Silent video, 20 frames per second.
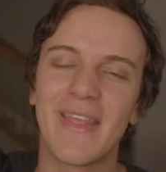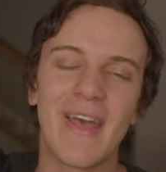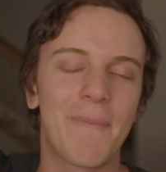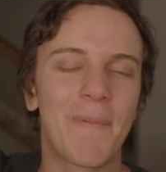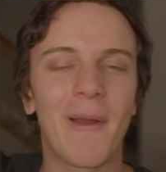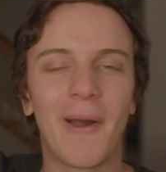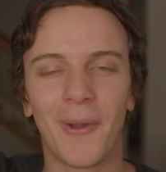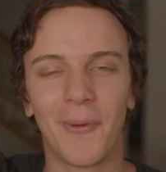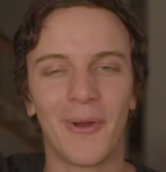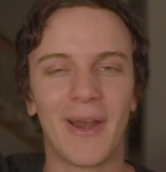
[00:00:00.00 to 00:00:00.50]
that
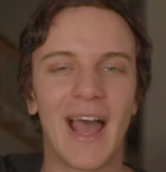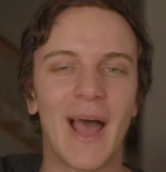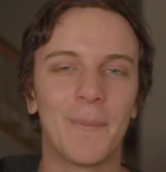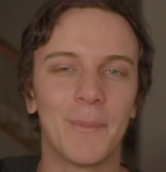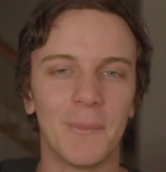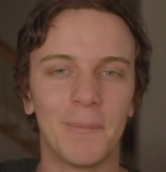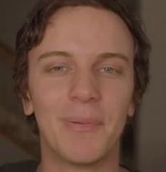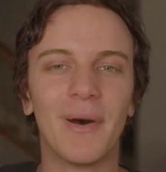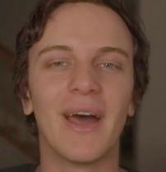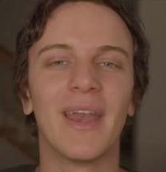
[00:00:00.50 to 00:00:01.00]
probably won't
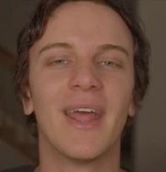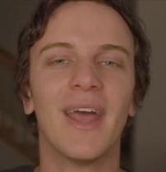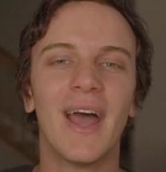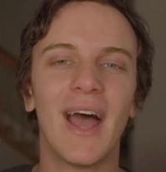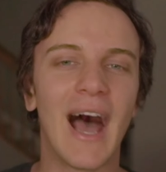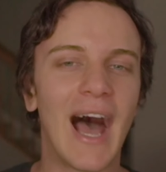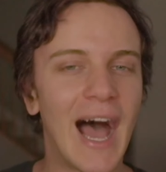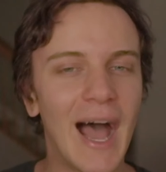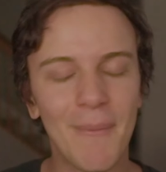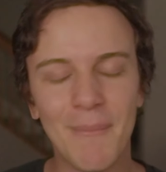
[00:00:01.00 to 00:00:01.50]
happen. But
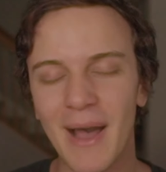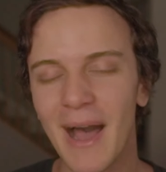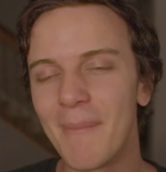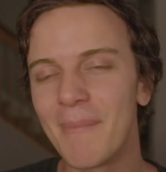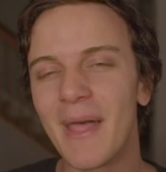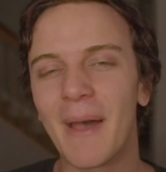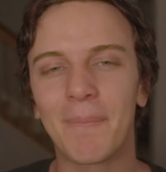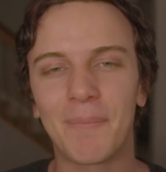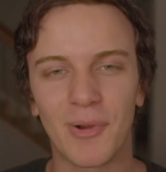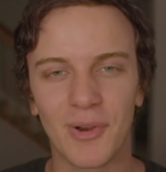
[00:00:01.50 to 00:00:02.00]
I'm I'm
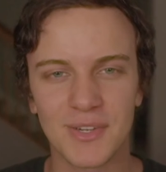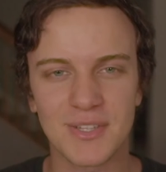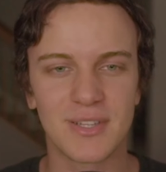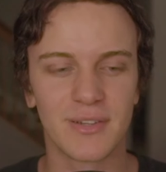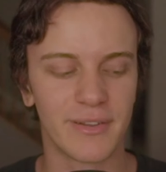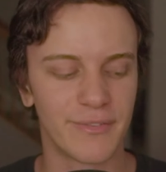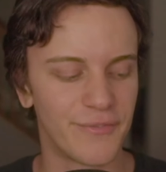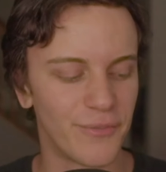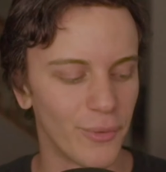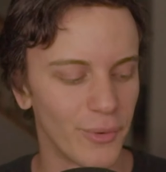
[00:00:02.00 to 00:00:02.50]
not
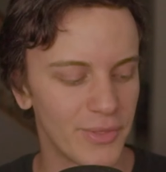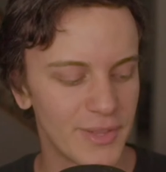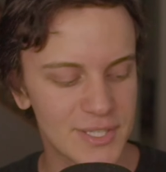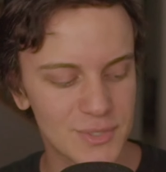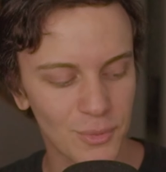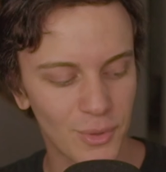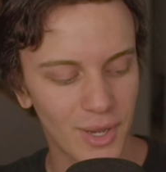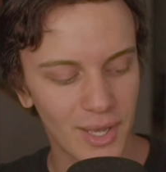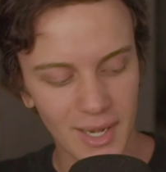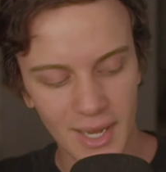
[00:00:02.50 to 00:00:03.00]
personally for this
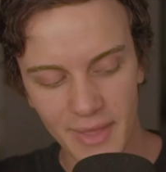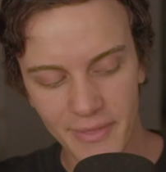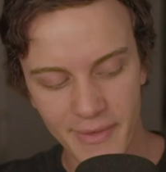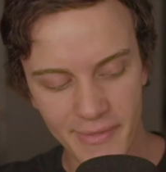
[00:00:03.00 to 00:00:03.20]
one. And